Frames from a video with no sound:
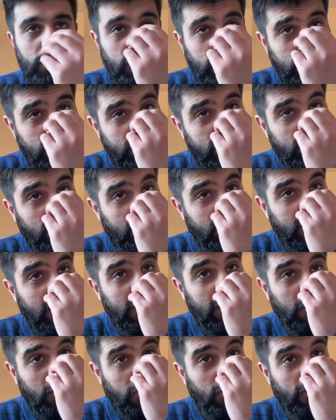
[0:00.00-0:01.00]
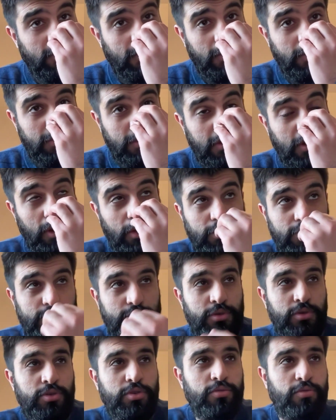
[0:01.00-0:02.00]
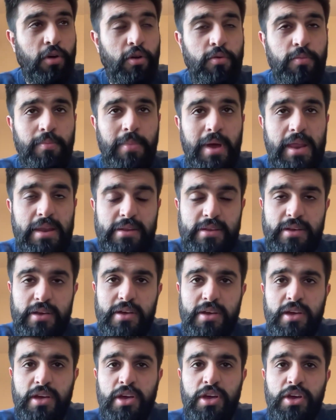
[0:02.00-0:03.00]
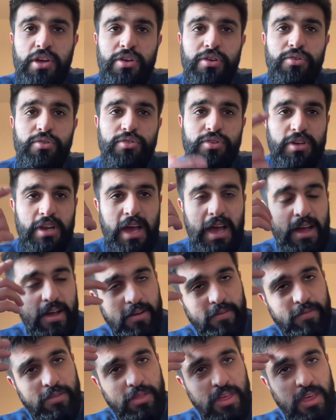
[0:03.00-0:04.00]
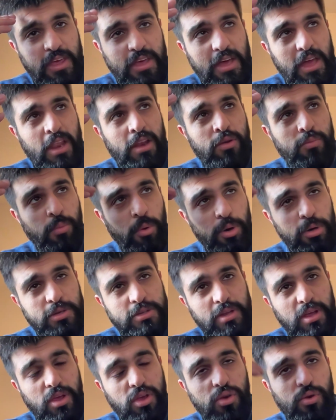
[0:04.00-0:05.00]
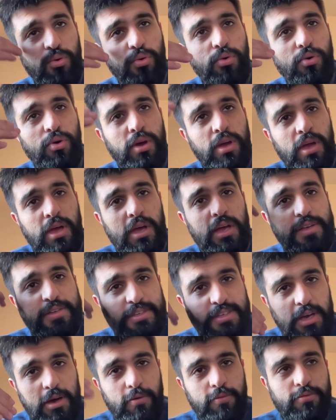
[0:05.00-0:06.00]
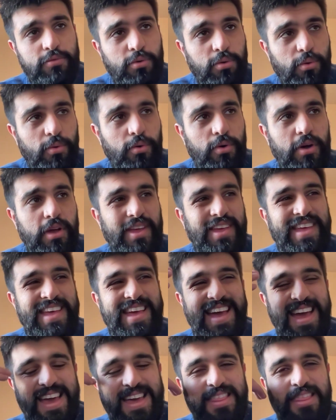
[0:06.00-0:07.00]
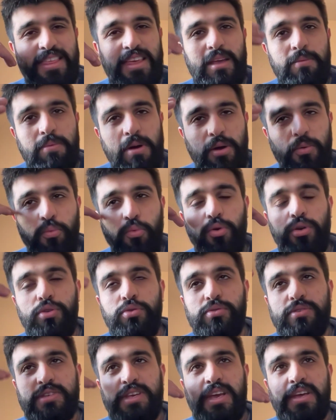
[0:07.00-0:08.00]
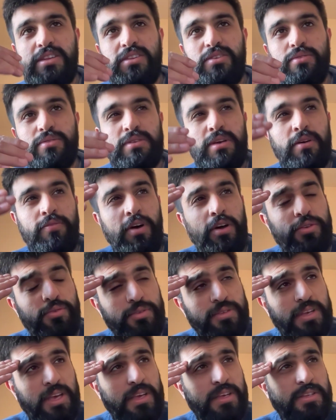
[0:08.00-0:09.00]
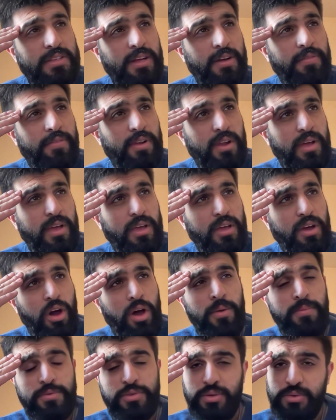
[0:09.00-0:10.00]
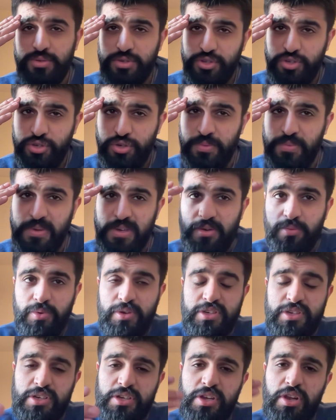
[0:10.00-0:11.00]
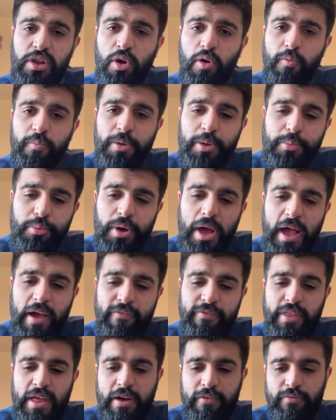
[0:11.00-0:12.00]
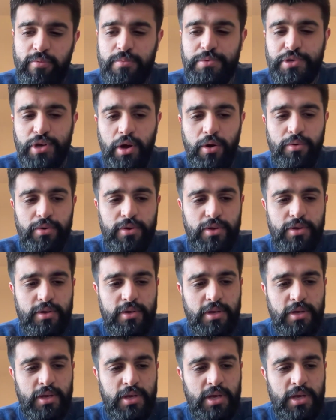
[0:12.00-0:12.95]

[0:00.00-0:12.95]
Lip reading: You should be your own coach, your own mentor. You should think and monitor your self-talk and think about what you're saying to yourself. Are you saying stuff like, I'm so stupid, which a lot of people have that from childhood,